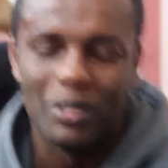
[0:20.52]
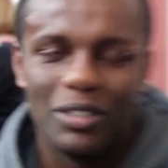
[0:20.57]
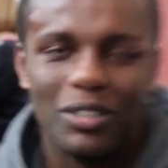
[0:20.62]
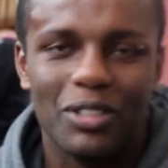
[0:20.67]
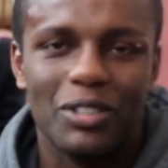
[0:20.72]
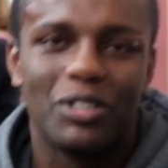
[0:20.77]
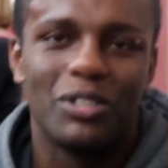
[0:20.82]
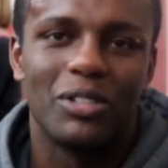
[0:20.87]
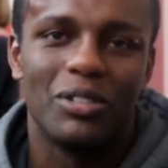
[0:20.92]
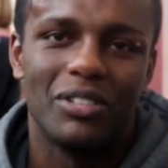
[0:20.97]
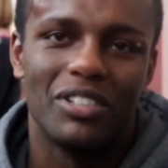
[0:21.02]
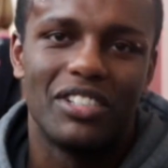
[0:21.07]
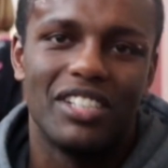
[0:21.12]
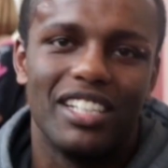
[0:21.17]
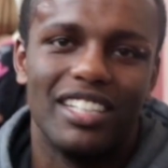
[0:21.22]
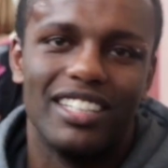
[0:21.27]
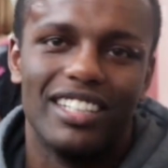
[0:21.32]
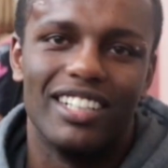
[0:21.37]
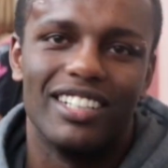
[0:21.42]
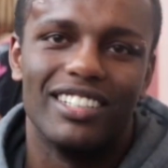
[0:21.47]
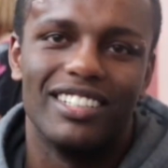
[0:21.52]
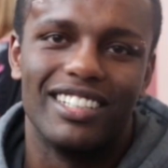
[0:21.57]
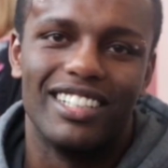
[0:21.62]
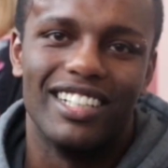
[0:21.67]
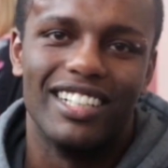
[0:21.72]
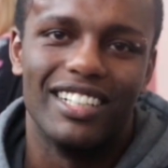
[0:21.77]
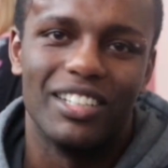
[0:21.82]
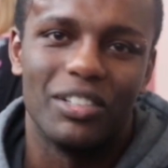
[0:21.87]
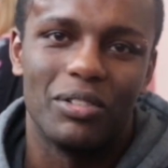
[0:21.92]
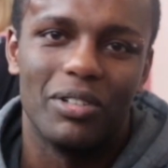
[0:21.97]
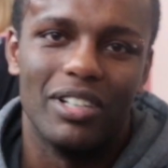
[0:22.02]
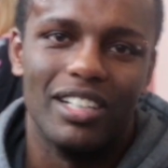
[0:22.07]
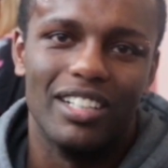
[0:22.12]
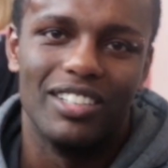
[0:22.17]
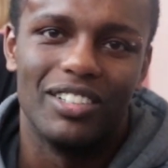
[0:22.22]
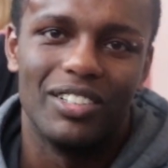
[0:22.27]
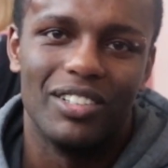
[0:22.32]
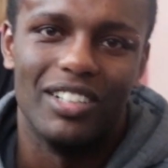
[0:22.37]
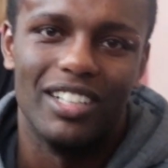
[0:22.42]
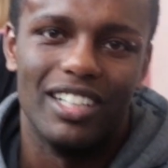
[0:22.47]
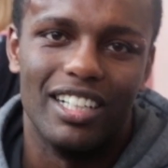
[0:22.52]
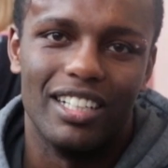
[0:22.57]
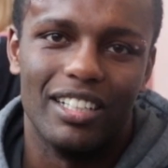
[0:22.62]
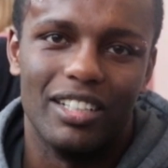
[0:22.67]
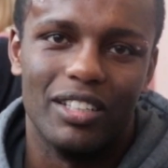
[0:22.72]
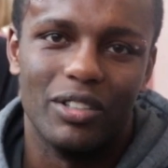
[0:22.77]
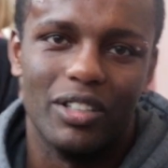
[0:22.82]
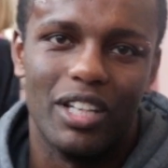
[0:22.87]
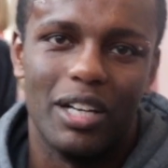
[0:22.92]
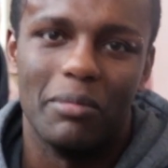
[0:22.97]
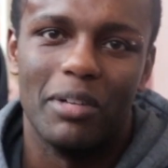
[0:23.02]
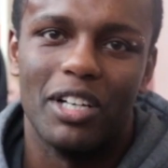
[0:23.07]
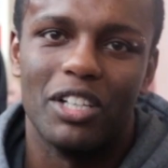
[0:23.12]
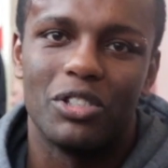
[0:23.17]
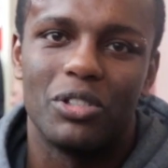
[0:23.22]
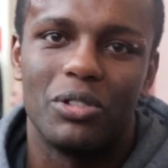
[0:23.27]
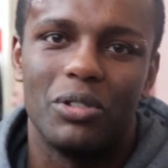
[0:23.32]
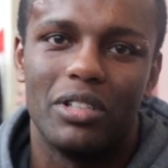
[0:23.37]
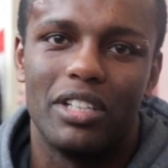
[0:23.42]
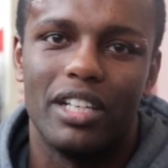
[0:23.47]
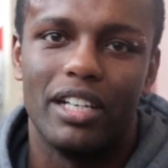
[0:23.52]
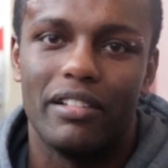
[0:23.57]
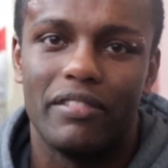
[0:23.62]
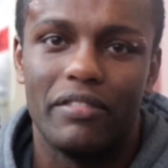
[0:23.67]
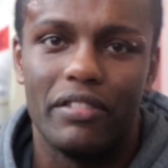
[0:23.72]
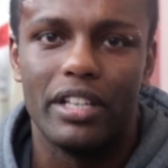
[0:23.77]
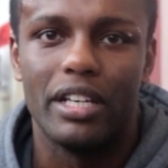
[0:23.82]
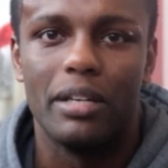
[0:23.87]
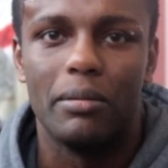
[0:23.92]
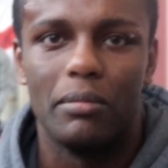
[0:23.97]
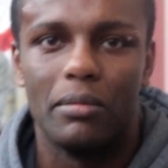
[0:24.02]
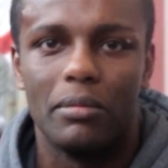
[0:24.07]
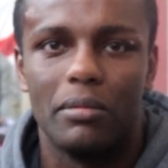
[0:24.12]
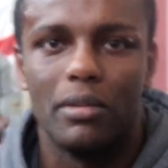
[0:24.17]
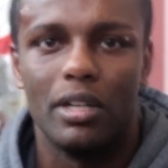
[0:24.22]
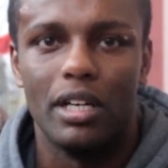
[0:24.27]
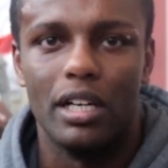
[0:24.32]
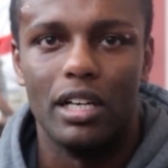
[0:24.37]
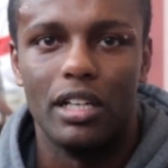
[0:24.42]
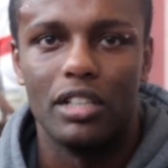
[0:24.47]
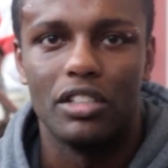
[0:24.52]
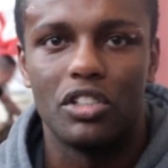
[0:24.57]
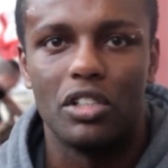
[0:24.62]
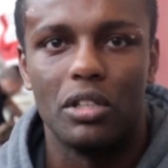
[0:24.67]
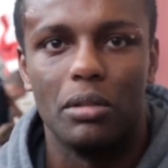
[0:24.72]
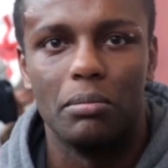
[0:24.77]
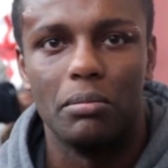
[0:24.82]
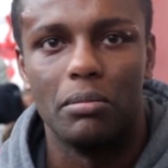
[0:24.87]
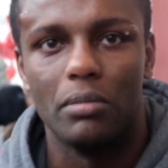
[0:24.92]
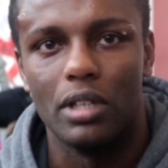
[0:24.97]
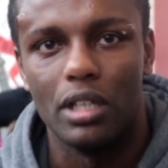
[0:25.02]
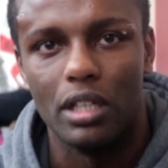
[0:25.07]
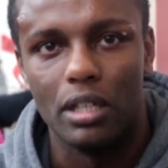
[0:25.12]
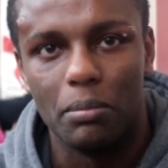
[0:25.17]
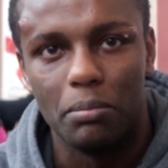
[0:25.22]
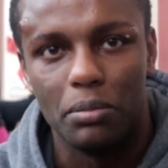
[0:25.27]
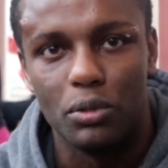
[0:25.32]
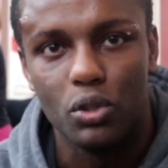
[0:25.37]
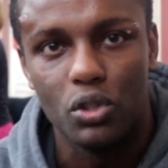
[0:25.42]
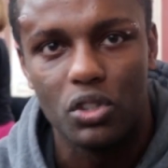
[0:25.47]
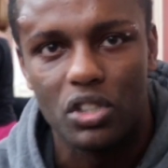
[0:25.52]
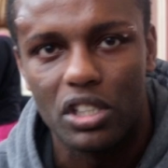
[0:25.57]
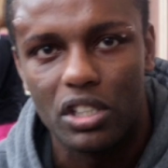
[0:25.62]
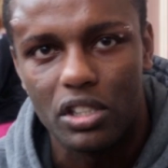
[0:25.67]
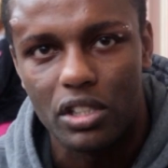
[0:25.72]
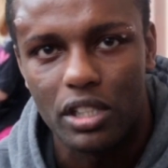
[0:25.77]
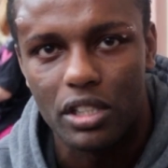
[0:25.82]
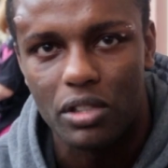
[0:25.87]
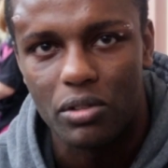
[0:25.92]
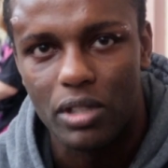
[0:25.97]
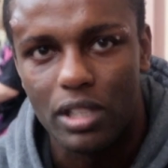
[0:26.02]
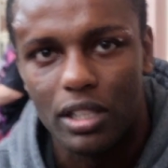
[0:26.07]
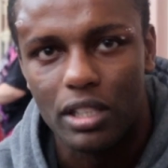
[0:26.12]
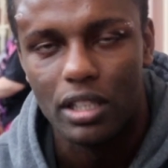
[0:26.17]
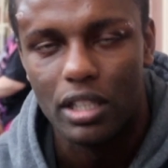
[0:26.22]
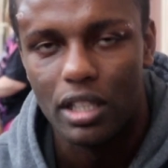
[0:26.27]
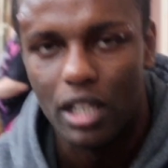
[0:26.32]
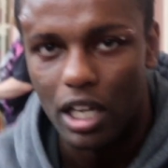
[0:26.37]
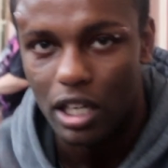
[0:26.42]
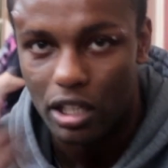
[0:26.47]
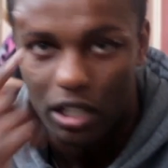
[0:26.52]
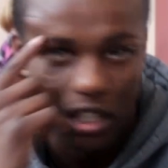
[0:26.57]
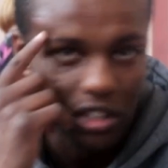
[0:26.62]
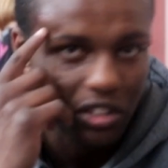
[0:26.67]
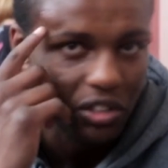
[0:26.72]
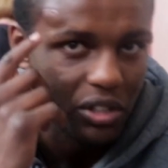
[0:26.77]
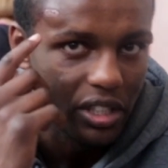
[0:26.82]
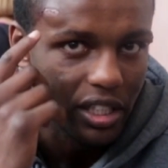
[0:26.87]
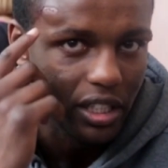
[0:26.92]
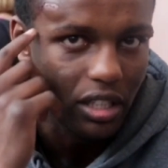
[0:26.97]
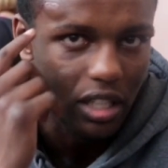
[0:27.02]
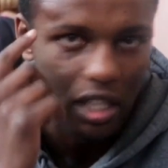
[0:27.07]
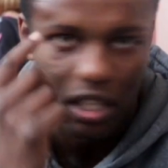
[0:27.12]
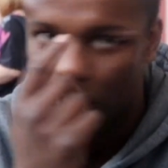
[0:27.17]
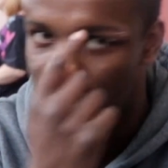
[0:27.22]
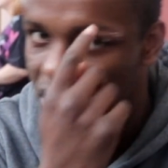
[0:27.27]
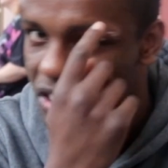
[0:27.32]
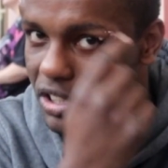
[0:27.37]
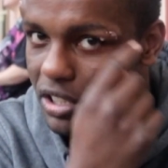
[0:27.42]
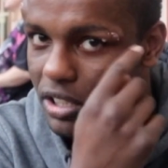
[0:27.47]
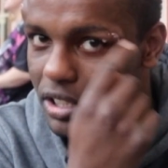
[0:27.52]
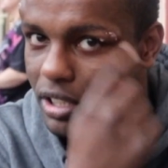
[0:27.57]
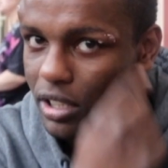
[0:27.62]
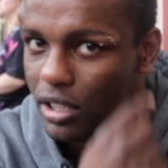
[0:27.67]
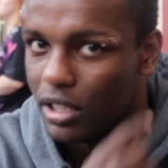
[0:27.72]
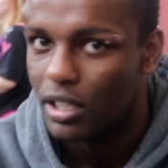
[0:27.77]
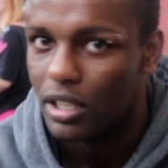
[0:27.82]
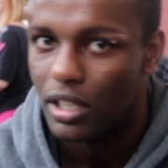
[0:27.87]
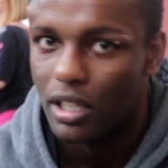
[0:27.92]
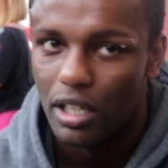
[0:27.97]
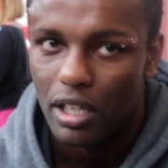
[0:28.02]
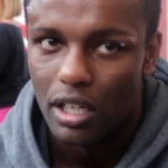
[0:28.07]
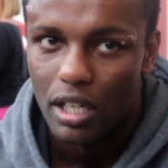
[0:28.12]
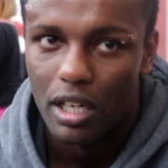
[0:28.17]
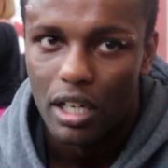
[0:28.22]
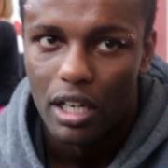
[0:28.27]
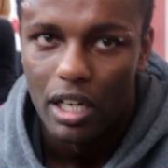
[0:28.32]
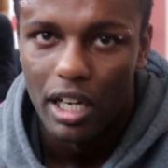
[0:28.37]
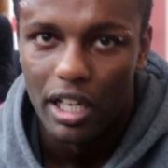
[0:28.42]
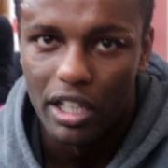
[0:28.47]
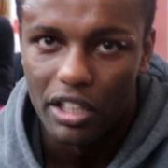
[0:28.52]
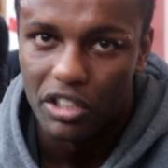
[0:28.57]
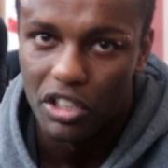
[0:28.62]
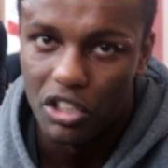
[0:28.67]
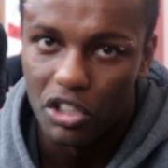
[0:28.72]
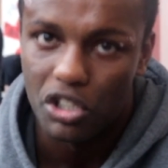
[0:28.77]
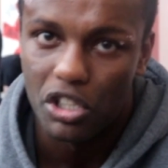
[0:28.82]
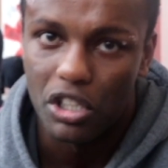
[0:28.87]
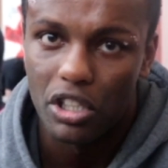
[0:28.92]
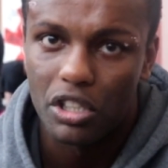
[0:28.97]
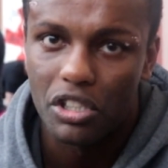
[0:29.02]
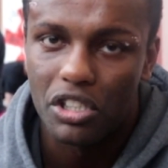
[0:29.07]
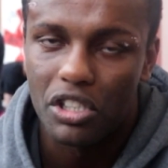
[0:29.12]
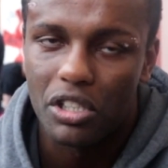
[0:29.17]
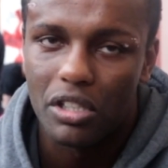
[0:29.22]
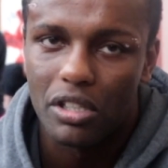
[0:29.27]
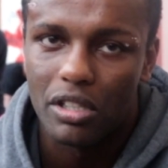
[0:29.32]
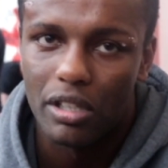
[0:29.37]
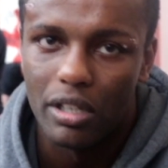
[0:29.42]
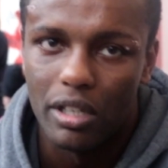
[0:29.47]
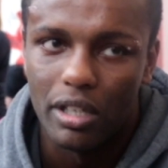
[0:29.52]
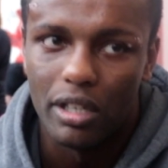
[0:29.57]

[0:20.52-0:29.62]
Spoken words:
you should have seen the other guy as well. So I managed to give him some bruises as well. I got 3 cuts, and the judge